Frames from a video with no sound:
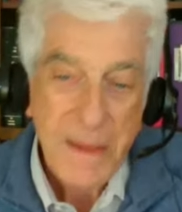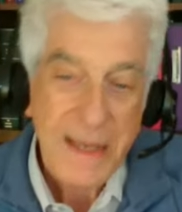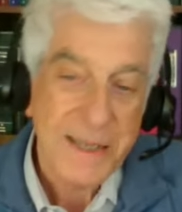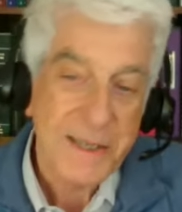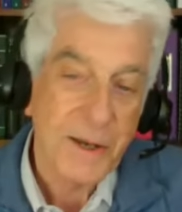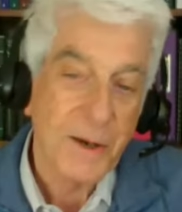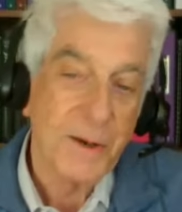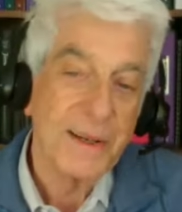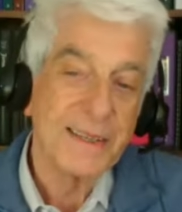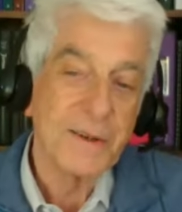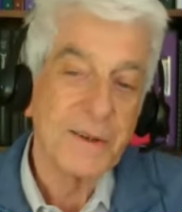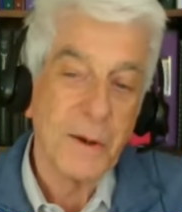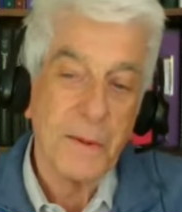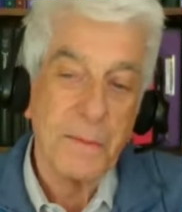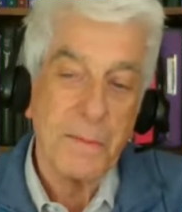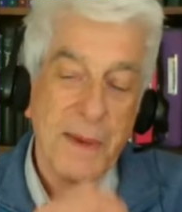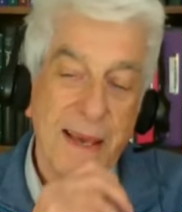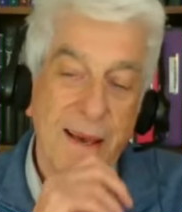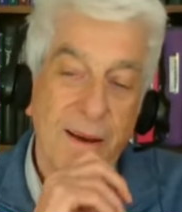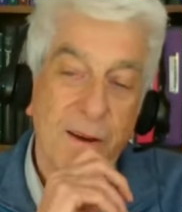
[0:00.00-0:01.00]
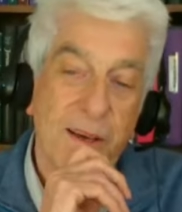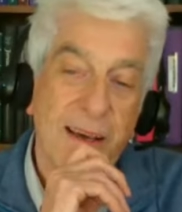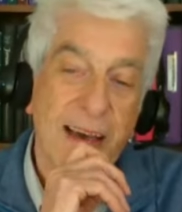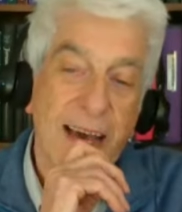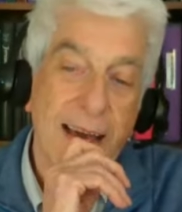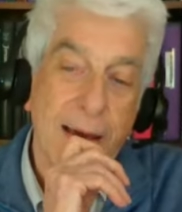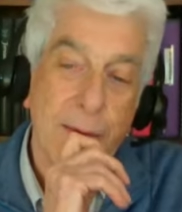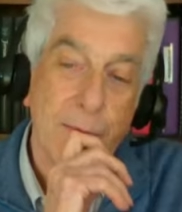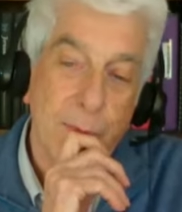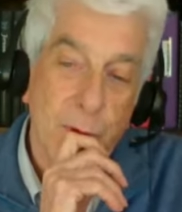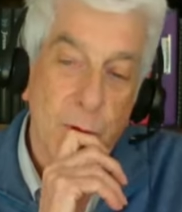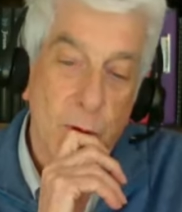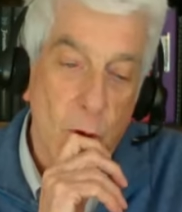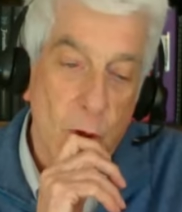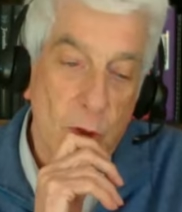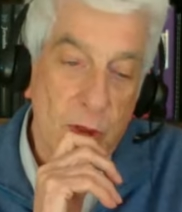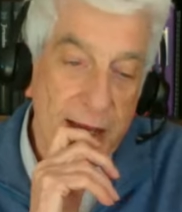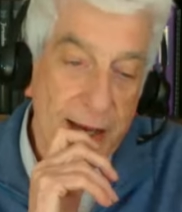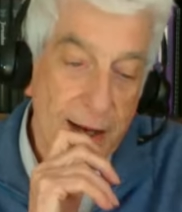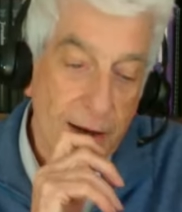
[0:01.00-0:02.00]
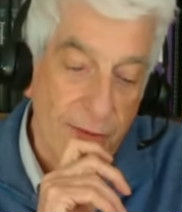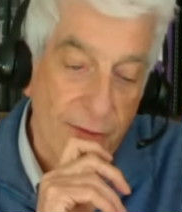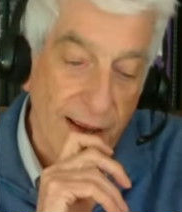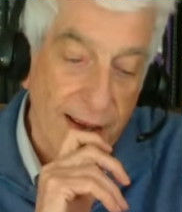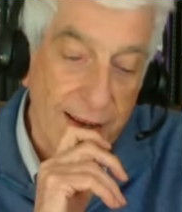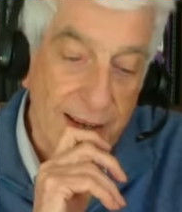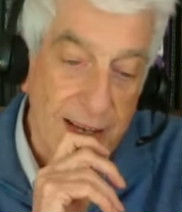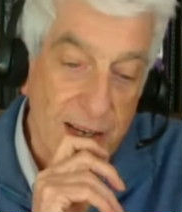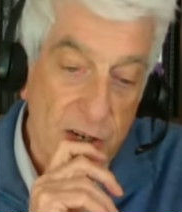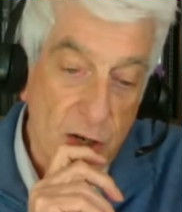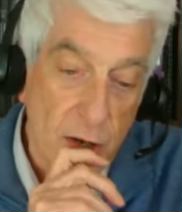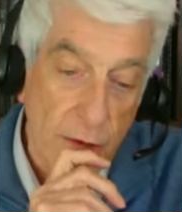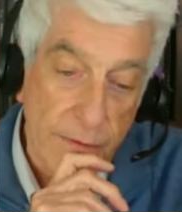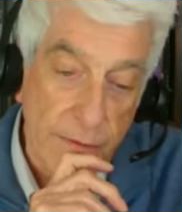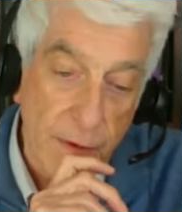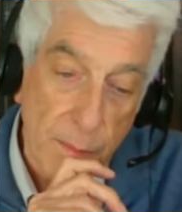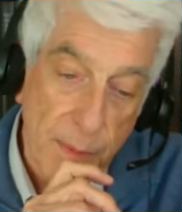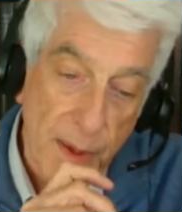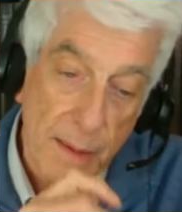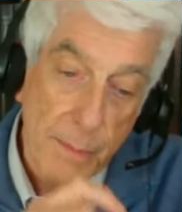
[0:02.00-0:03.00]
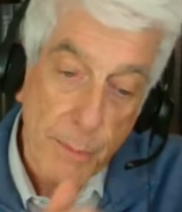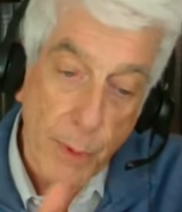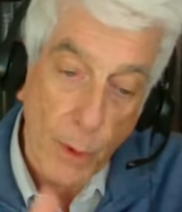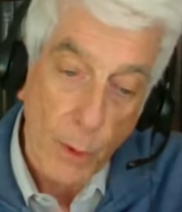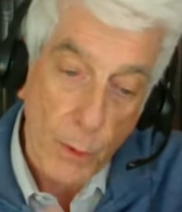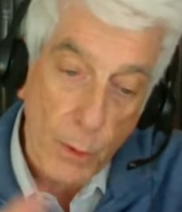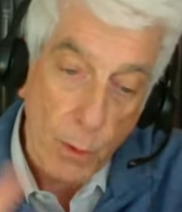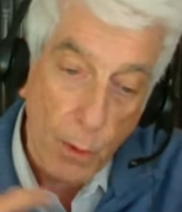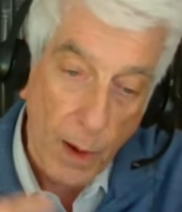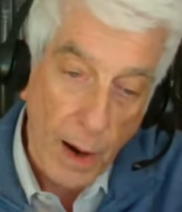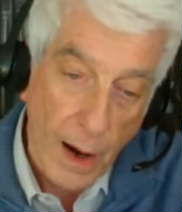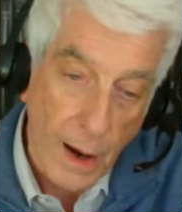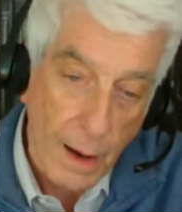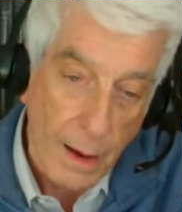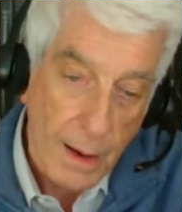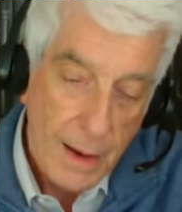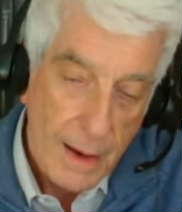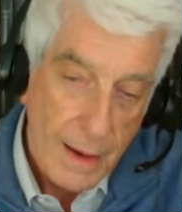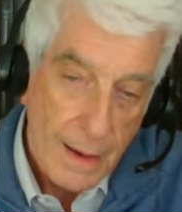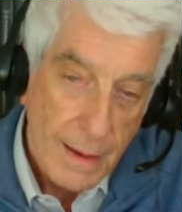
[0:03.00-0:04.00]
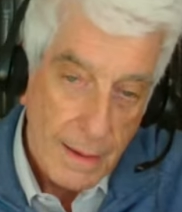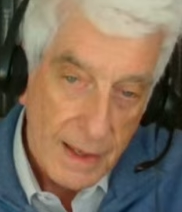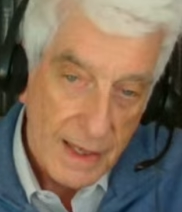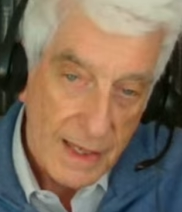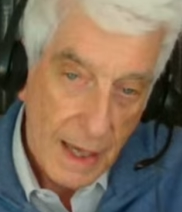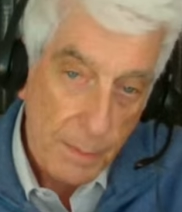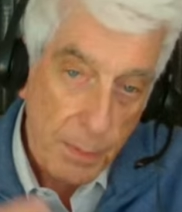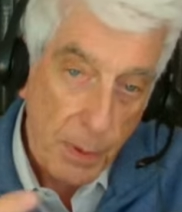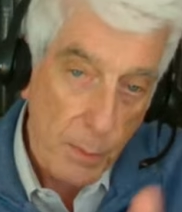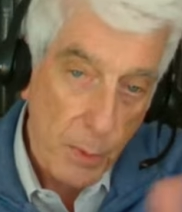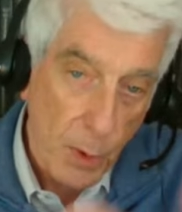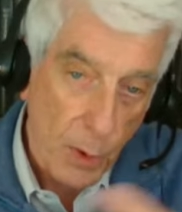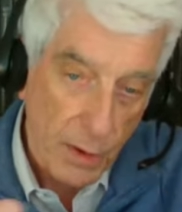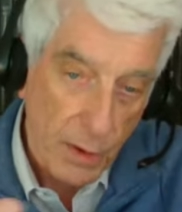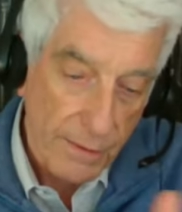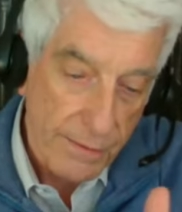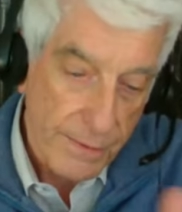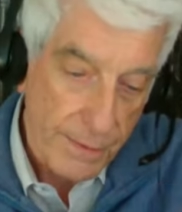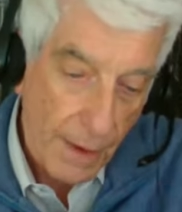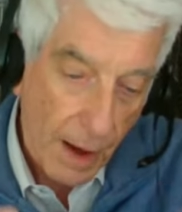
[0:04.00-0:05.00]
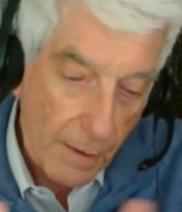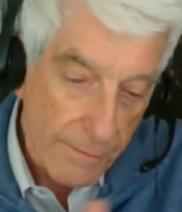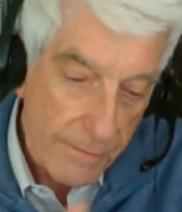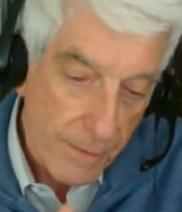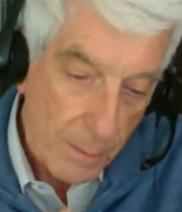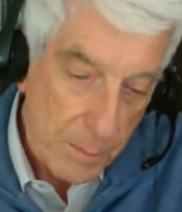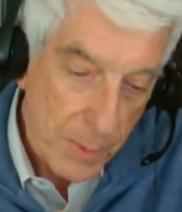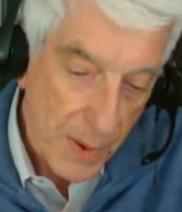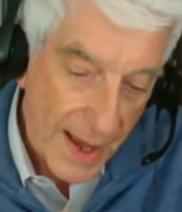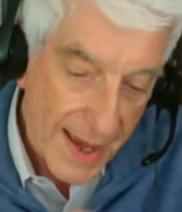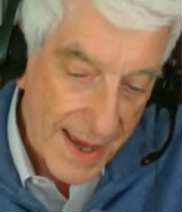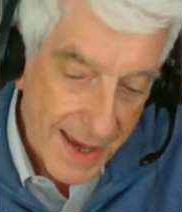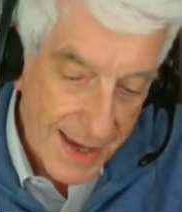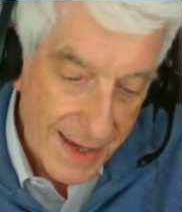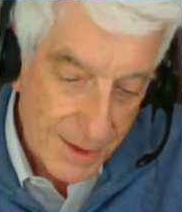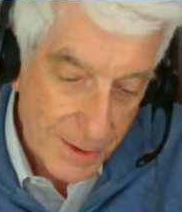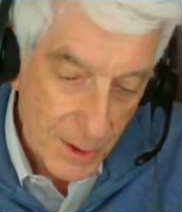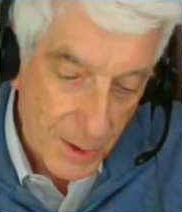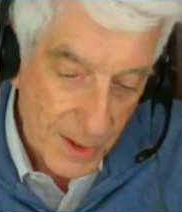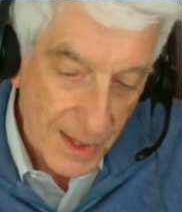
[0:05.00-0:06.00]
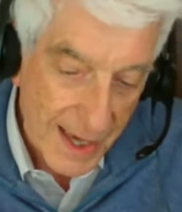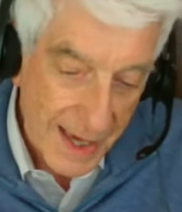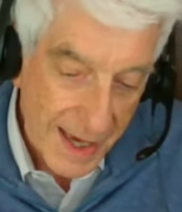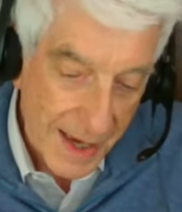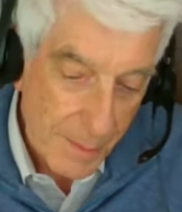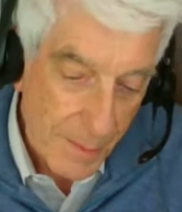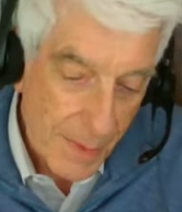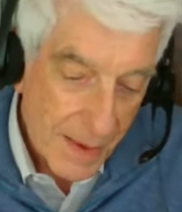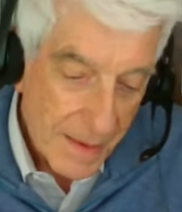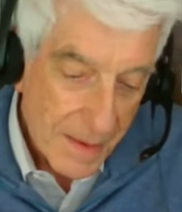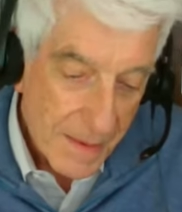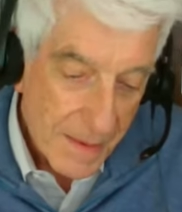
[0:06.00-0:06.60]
So it could be a game to the advantage of the people who are capable of playing the game.